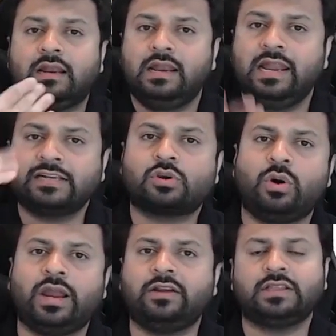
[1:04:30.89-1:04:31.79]
Let's go
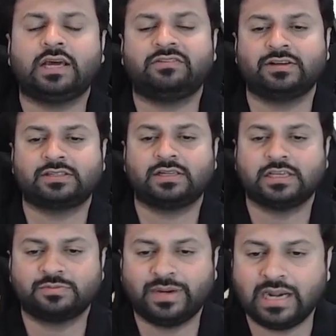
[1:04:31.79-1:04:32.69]
ahead with our first
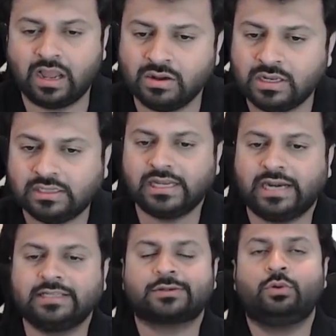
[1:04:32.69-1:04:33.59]
assessment now,
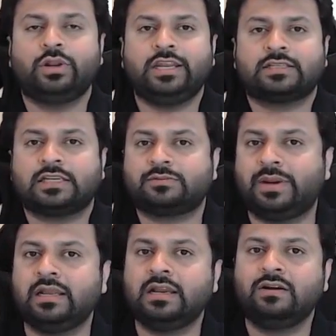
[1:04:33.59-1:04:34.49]
that is scrutiny
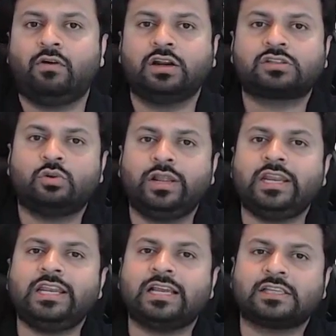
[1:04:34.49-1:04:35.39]
assessment. For
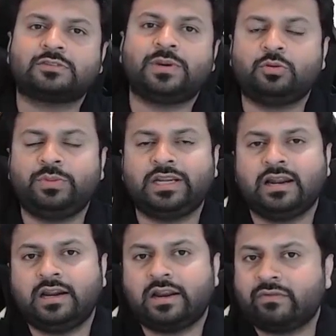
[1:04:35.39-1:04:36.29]
scrutiny assessment to be
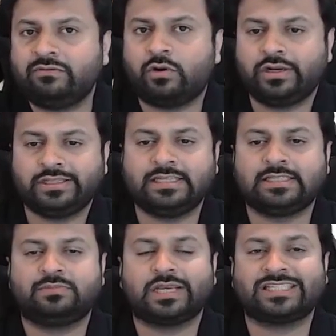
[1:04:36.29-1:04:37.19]
done under 143
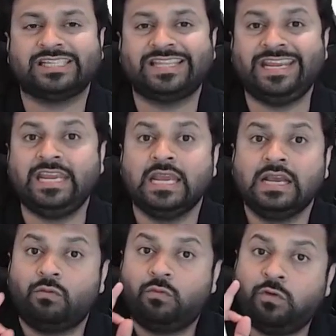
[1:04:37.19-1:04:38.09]
subsection 3,
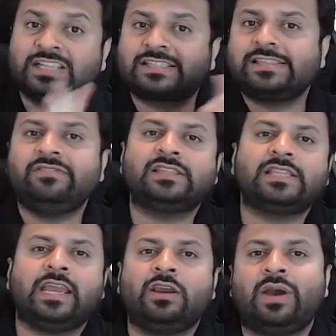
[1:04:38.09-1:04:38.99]
first thing with
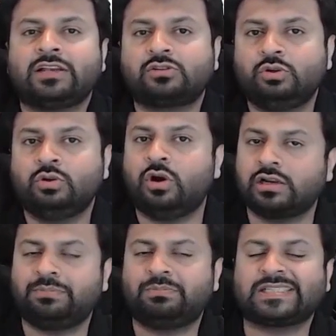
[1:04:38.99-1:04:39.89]
the AO has to do, or
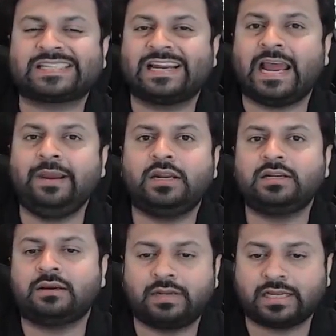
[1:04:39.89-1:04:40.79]
the prescribed
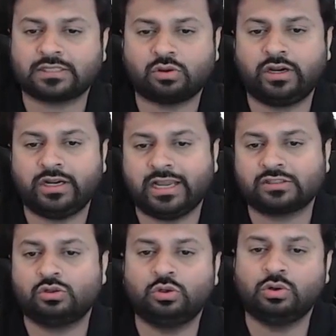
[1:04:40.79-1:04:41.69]
income tax authority has
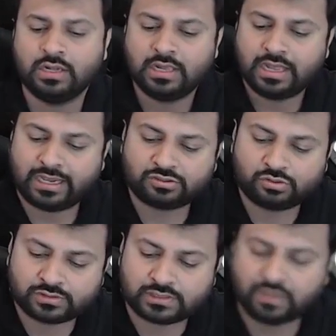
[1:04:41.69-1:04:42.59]
to do, has
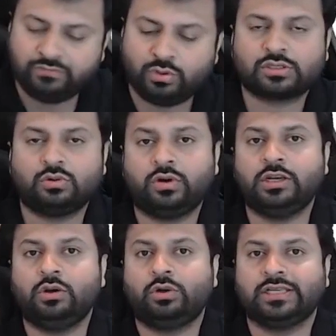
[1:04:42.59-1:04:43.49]
to serve you a
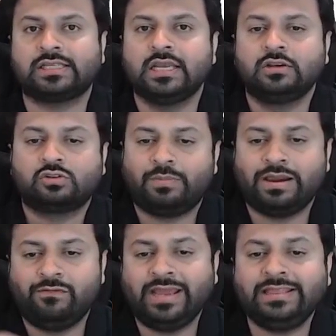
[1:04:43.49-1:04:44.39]
scrutiny notice. So
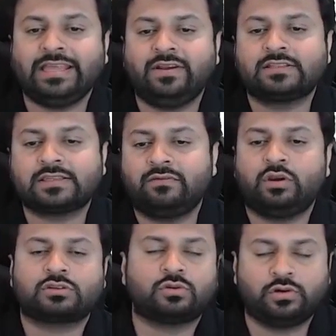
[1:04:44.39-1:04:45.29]
by when they will serve
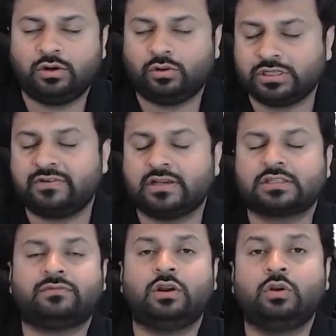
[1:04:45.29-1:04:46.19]
you a scrutiny notice? First
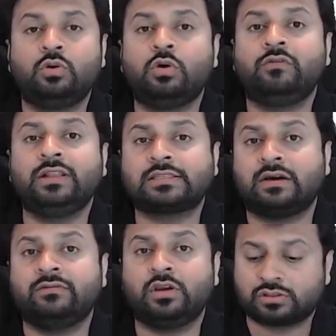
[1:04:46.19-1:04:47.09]
of all, who will
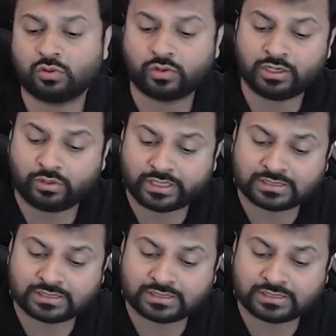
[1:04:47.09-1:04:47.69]
serve you a scrutiny notice?